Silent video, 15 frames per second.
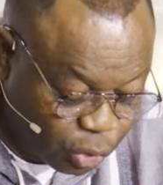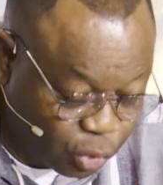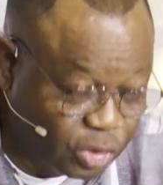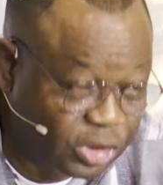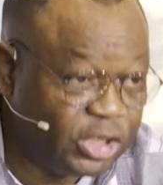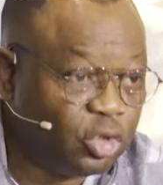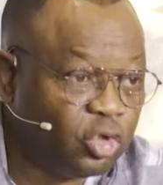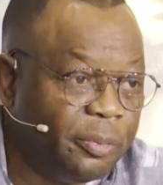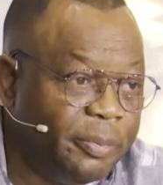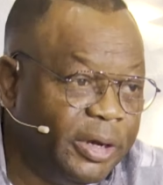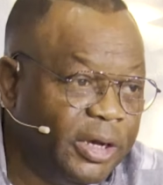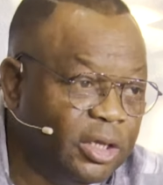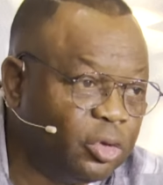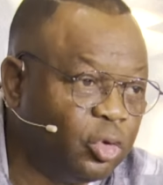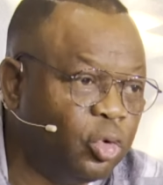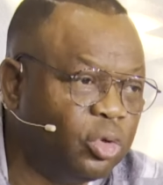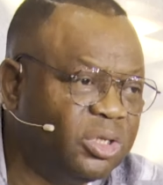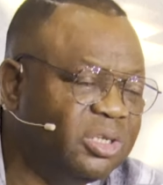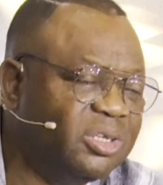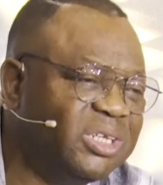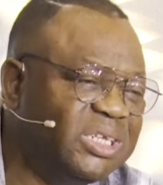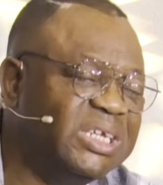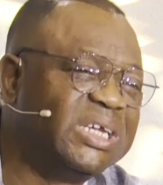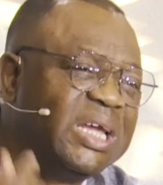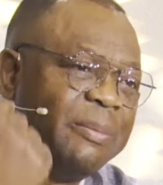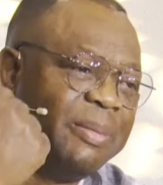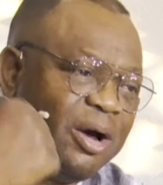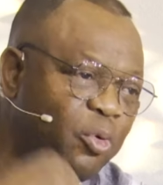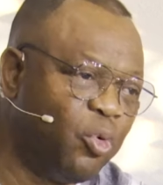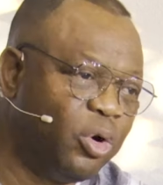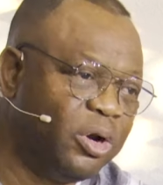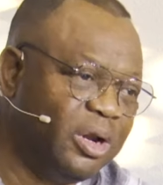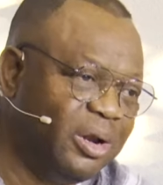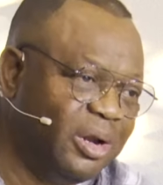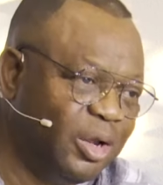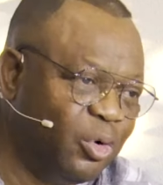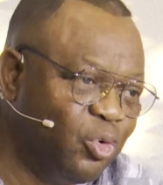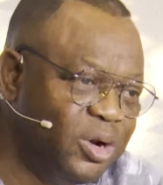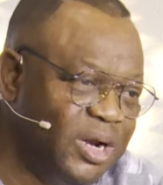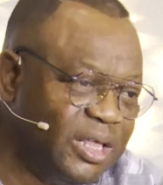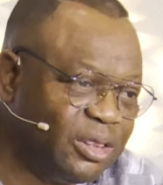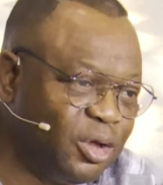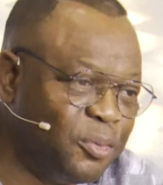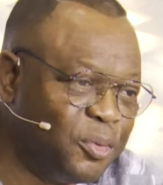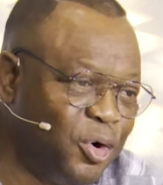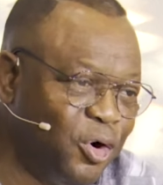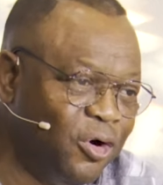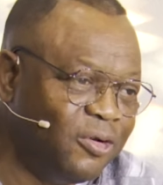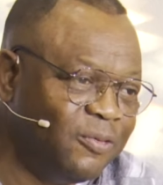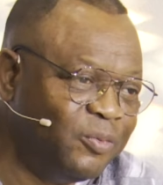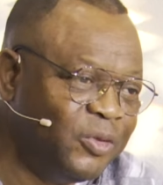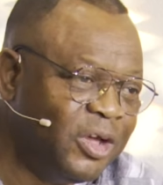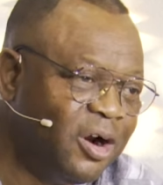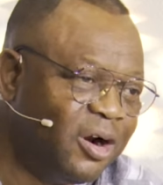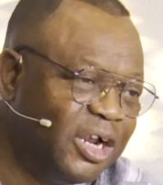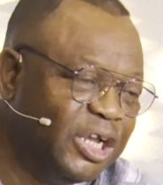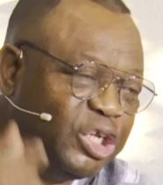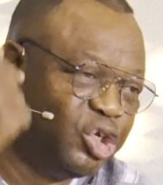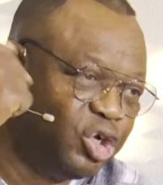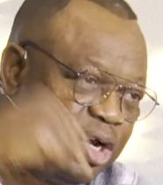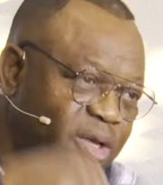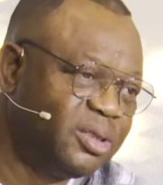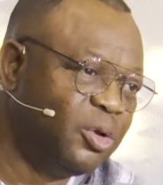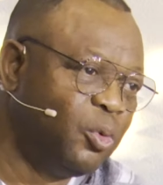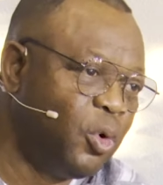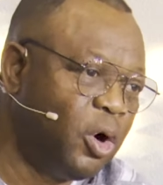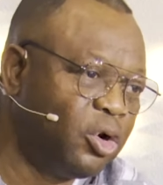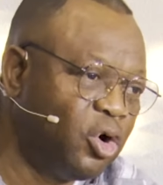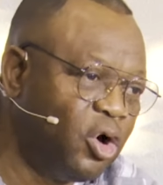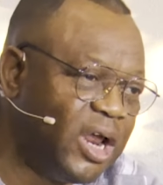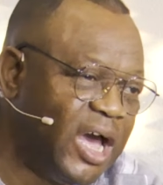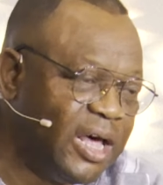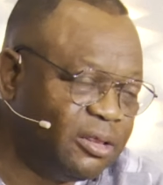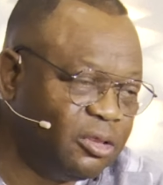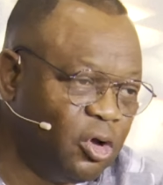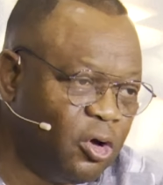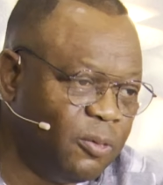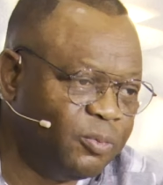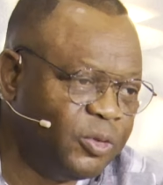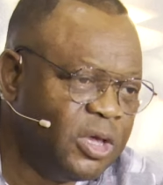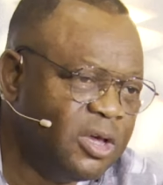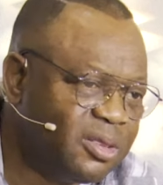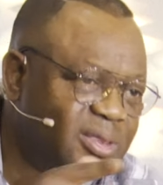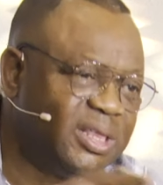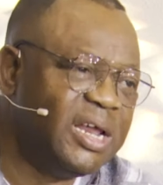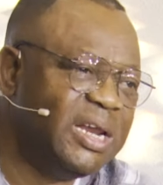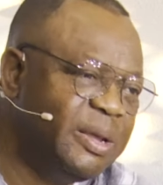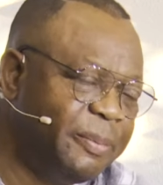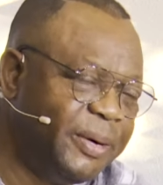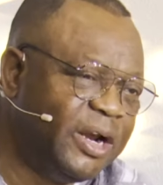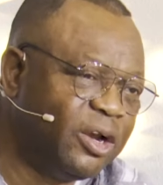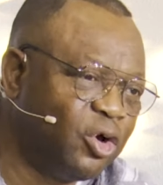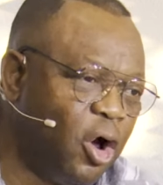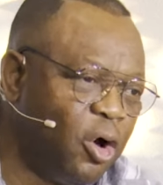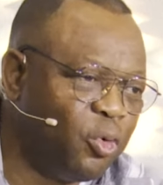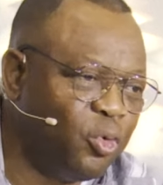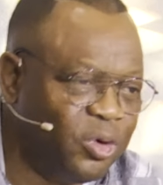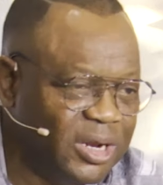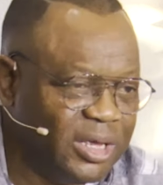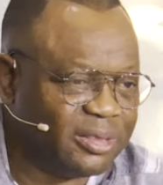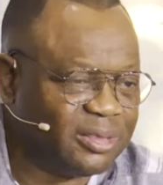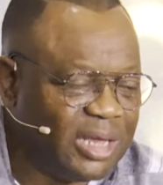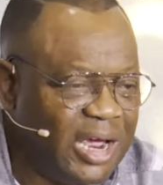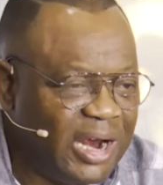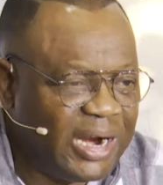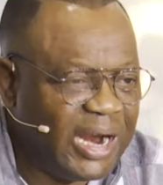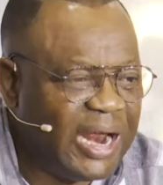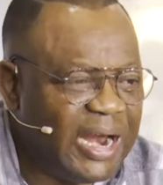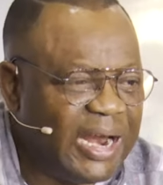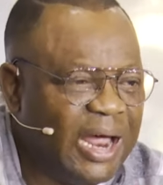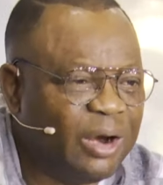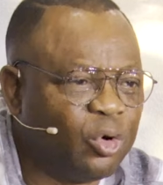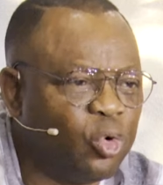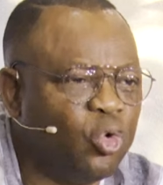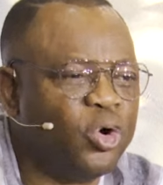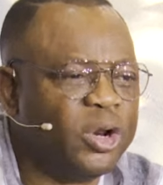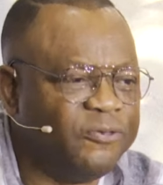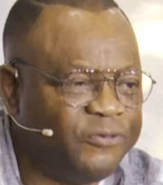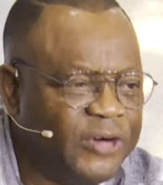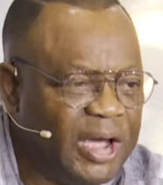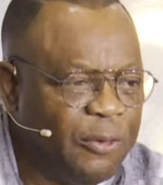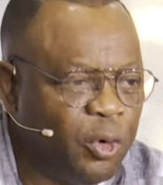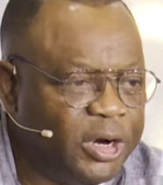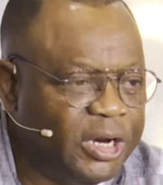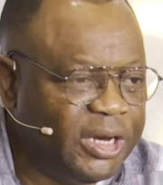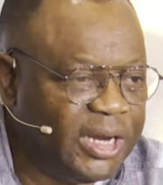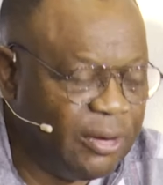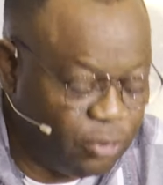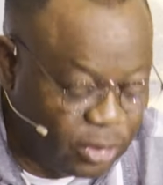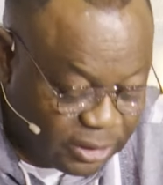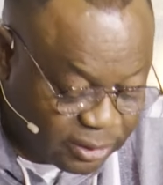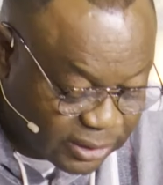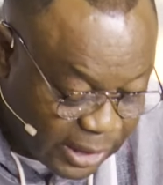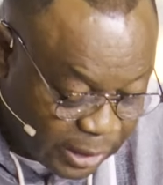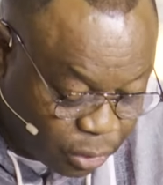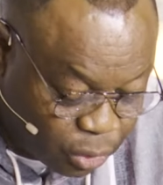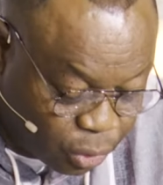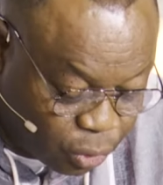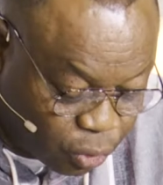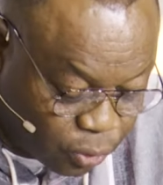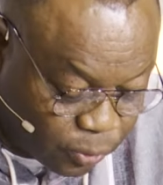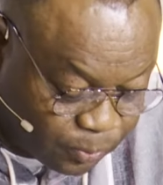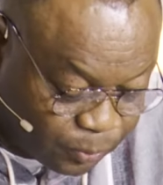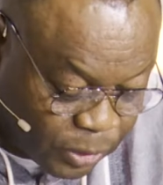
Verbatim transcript: You need to begin to think about the goodness of God. Rejoice in what God has done. Celebrate God's goodness rather than glorifying what the devil is trying to do.